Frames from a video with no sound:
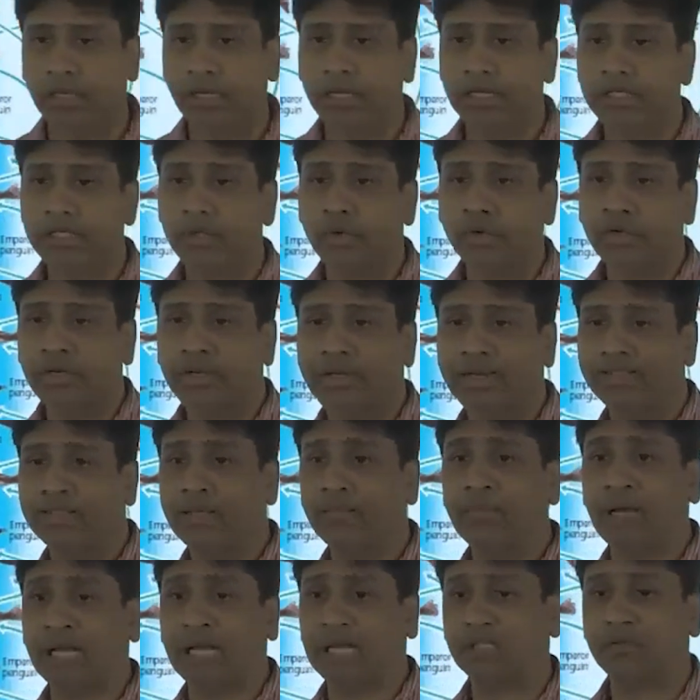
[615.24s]
is going to get
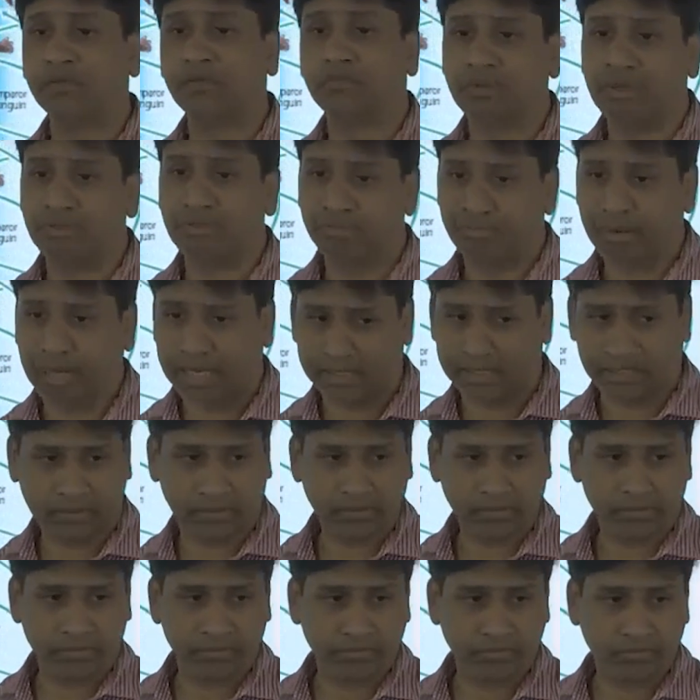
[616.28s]
the maximum impact.
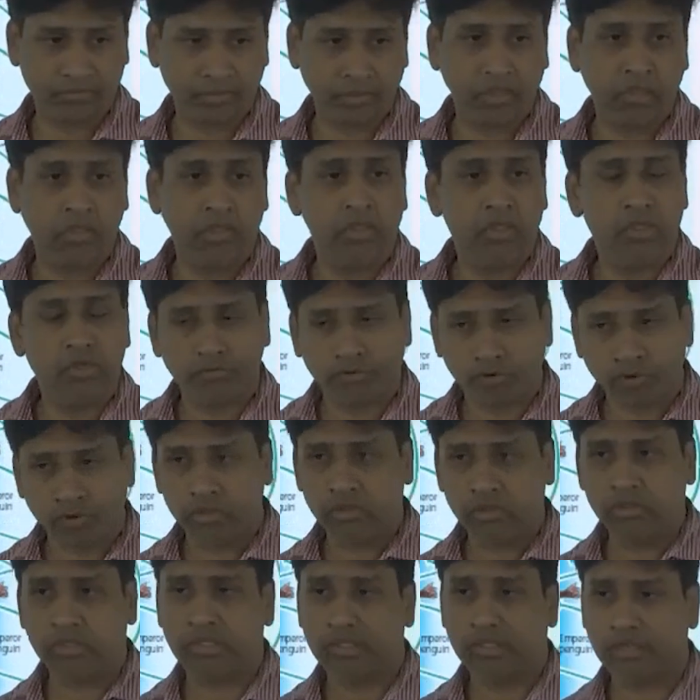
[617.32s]
So
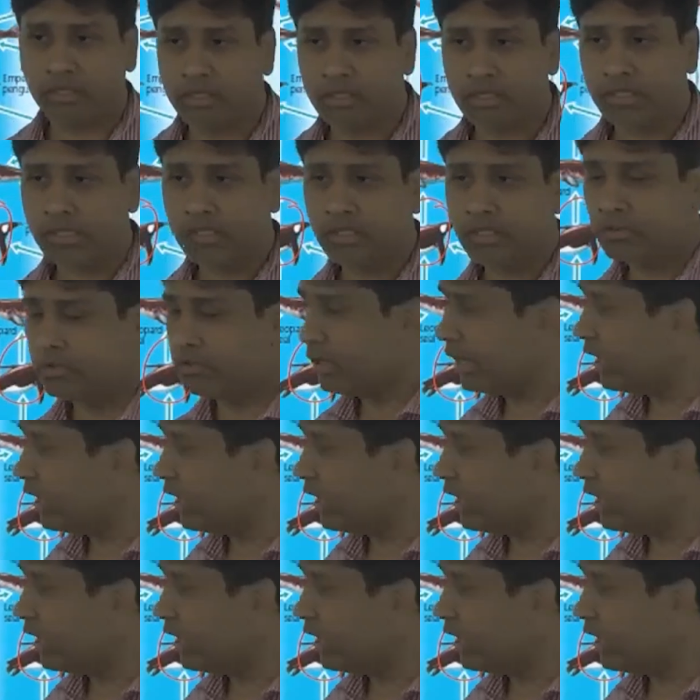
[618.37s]
for this, you